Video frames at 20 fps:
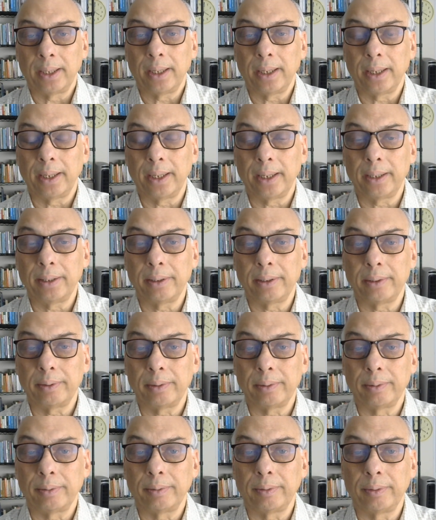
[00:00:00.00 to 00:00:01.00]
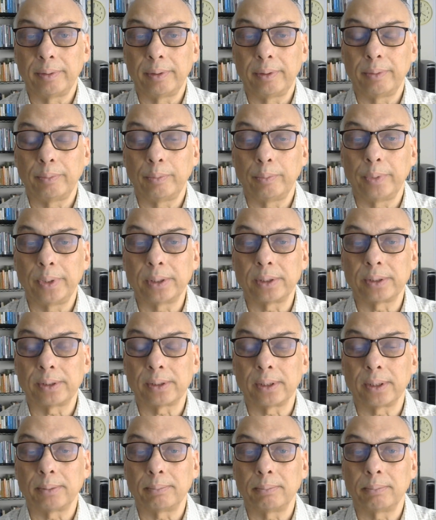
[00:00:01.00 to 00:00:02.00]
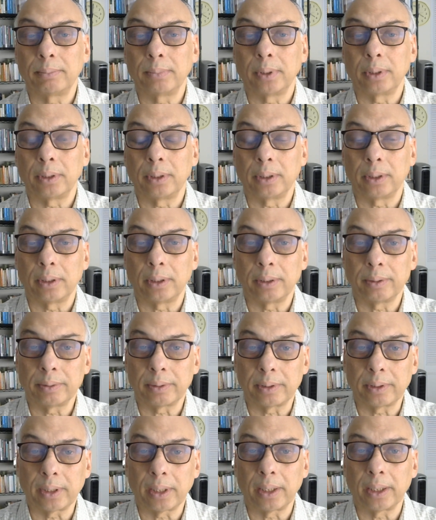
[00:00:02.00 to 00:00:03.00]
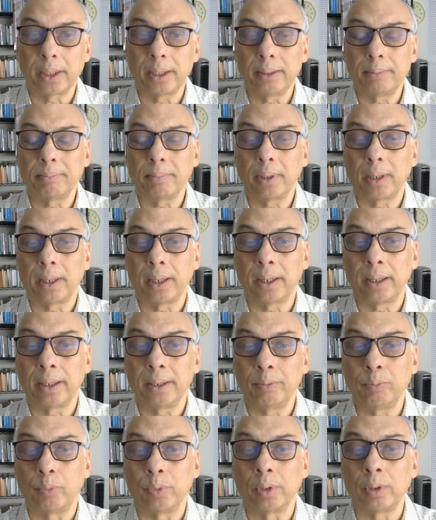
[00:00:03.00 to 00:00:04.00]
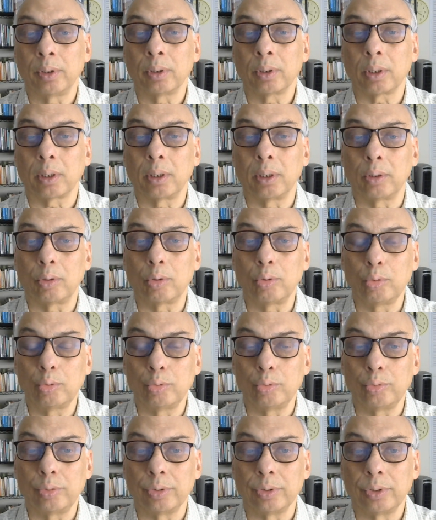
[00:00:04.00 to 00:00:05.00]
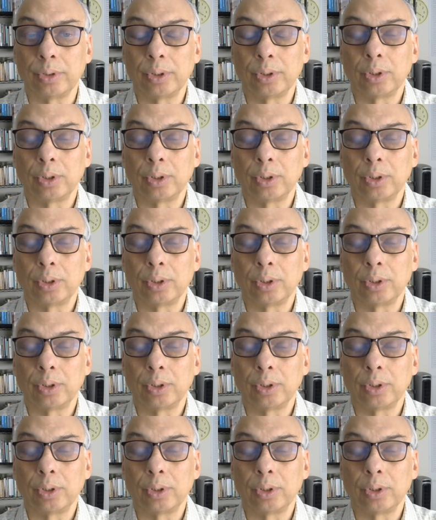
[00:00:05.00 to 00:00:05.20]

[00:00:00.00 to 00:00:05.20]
and with some uh, time, I will conclude